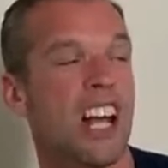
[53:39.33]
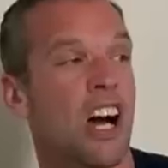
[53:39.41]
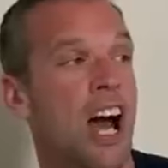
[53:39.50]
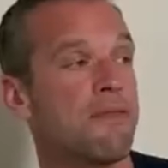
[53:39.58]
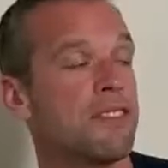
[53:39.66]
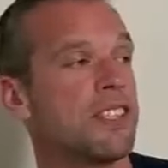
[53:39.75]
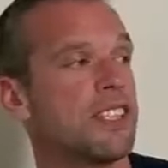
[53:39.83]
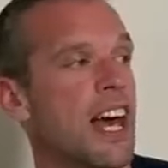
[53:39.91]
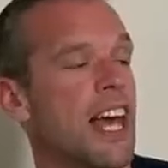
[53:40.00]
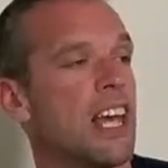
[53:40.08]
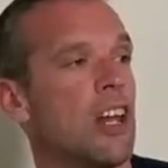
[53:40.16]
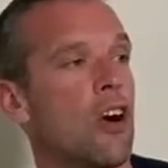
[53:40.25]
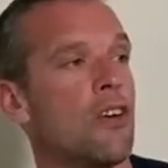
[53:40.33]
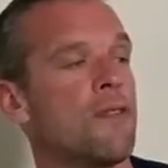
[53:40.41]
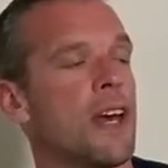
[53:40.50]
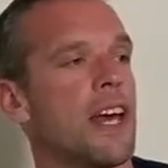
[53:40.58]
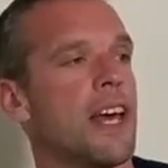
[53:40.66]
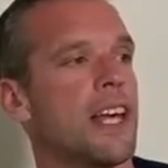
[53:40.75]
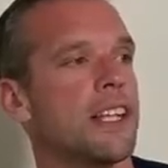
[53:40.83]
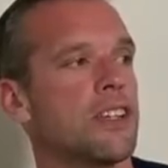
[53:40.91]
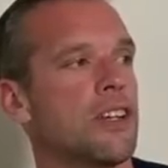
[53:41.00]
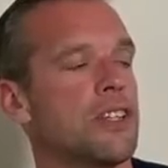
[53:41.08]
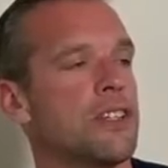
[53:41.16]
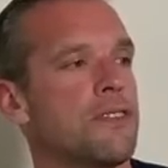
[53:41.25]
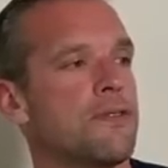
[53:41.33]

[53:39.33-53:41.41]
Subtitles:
I have to say a lot of it is kind